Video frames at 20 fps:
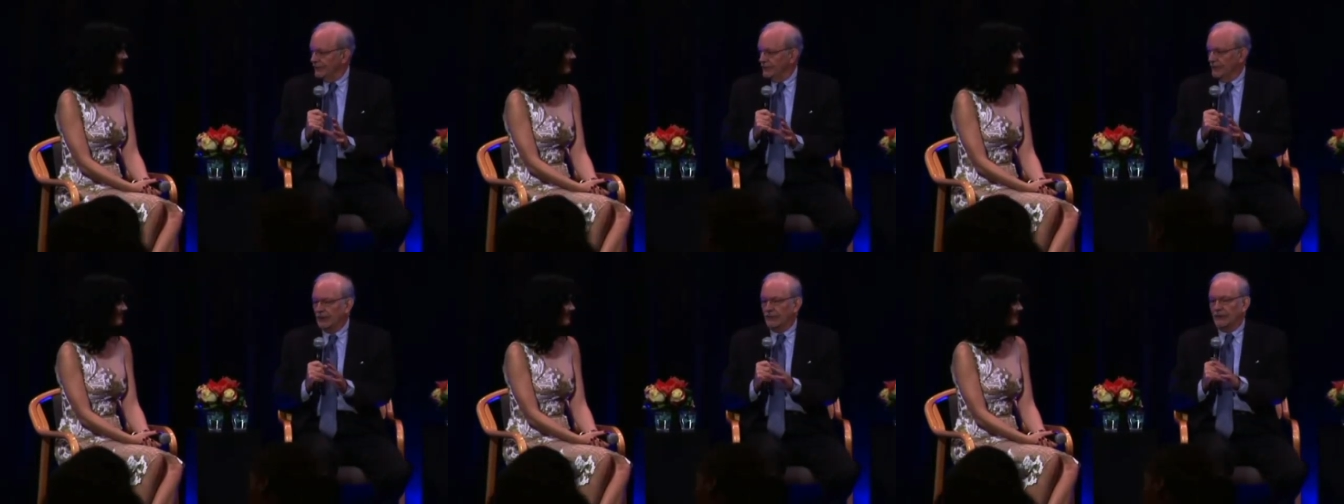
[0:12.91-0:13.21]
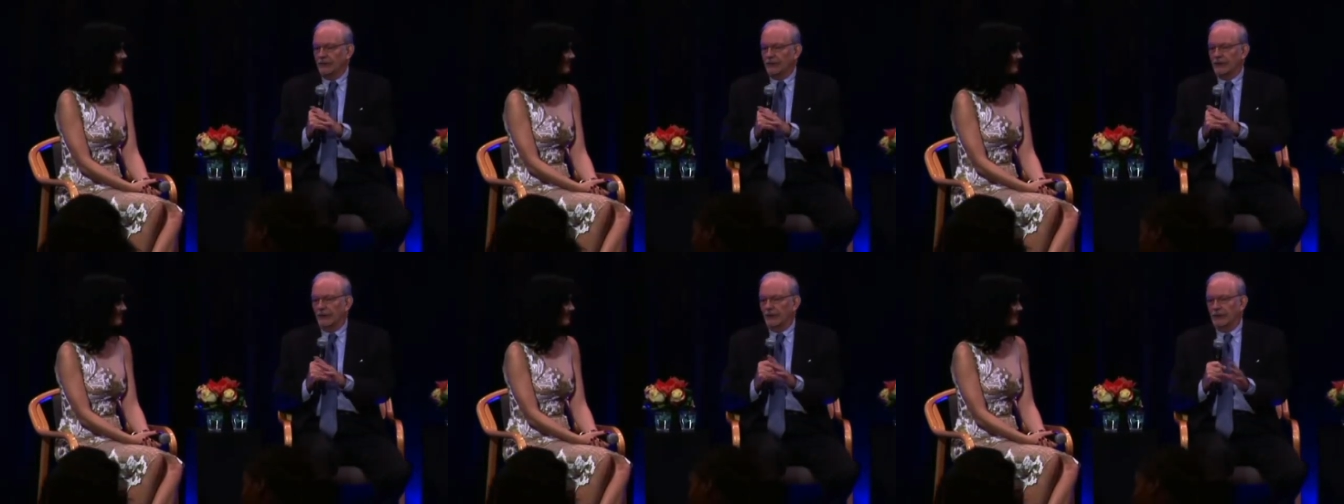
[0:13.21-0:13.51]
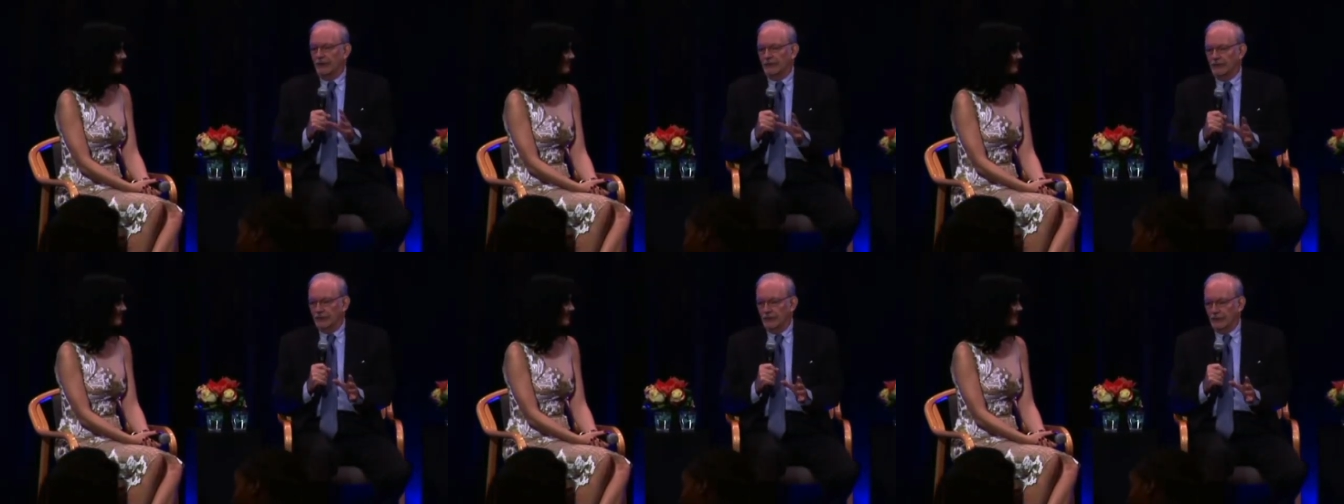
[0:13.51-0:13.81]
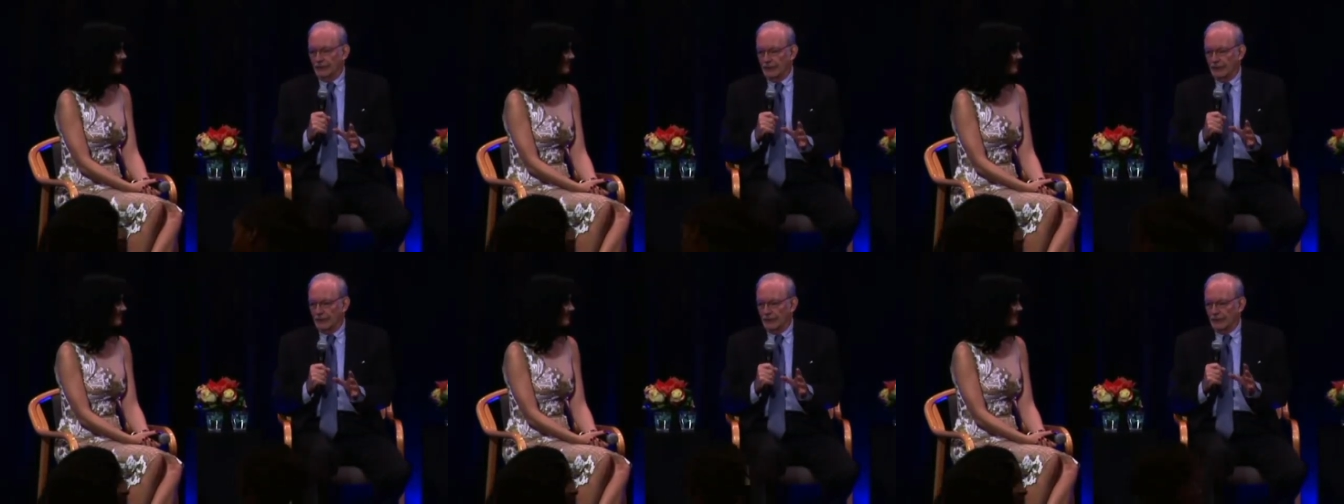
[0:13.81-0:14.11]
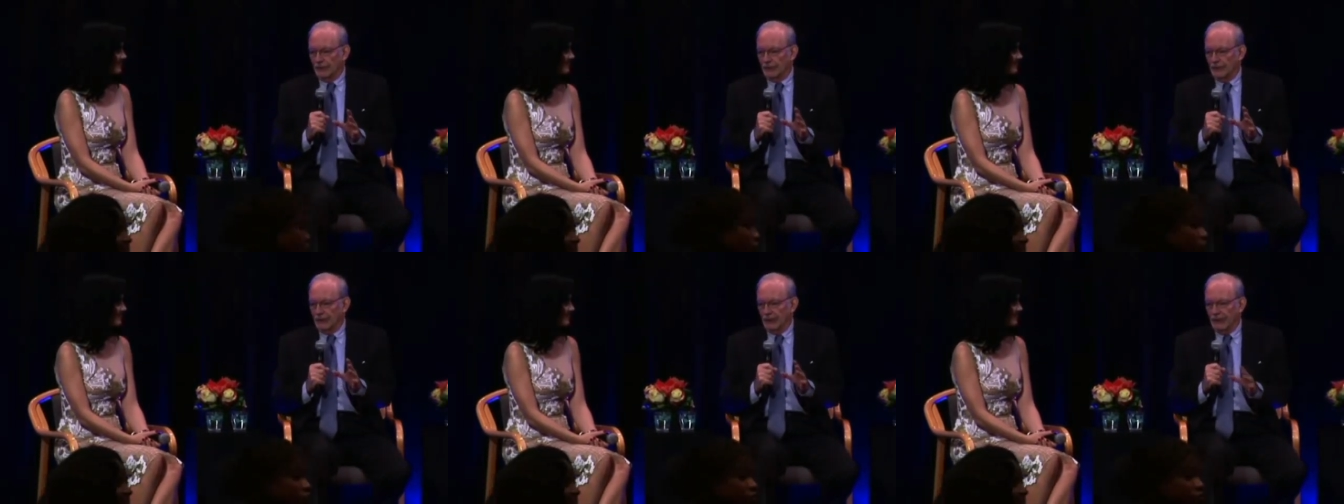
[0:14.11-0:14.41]
especially through
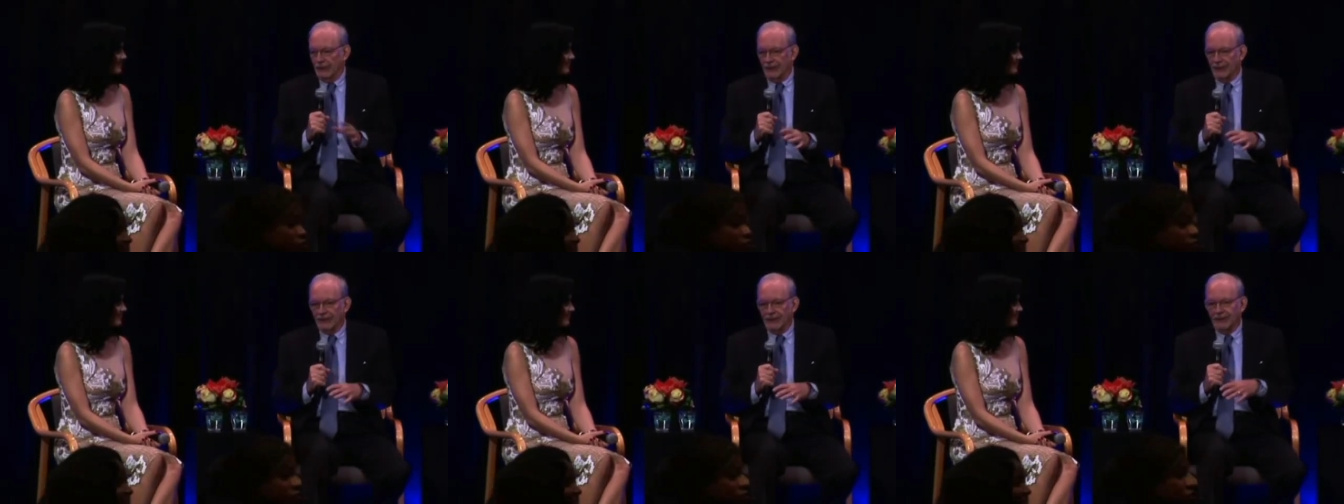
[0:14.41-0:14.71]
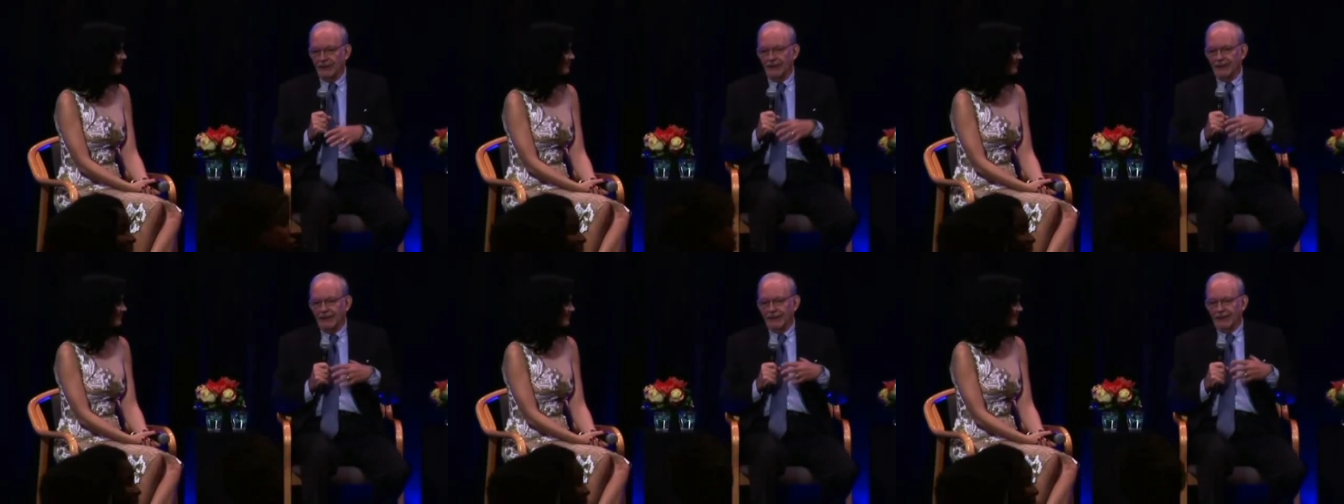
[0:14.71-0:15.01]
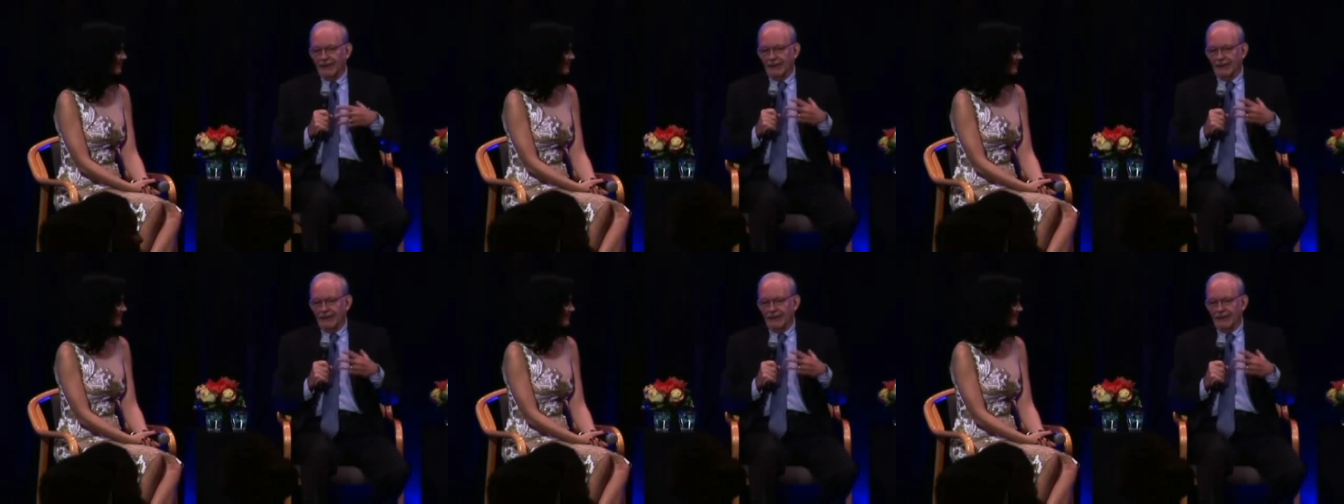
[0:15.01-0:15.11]
social media,